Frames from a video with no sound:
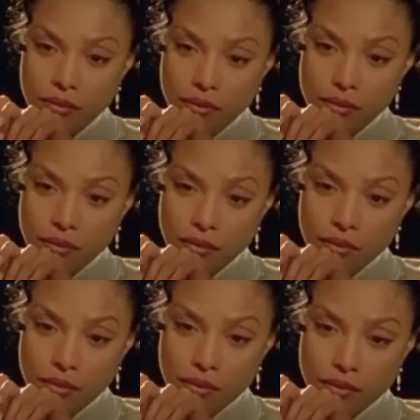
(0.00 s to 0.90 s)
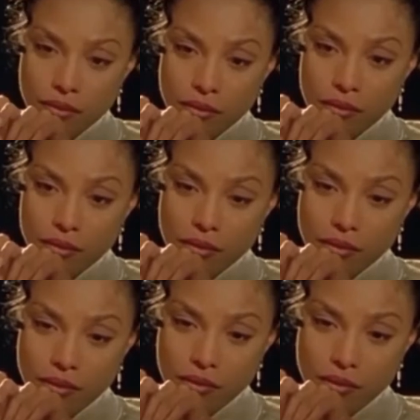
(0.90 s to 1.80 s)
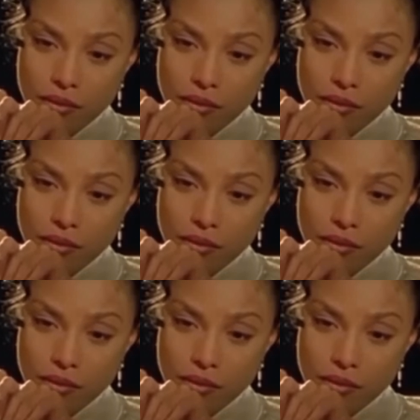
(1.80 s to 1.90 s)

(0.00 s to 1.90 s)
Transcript: (silence)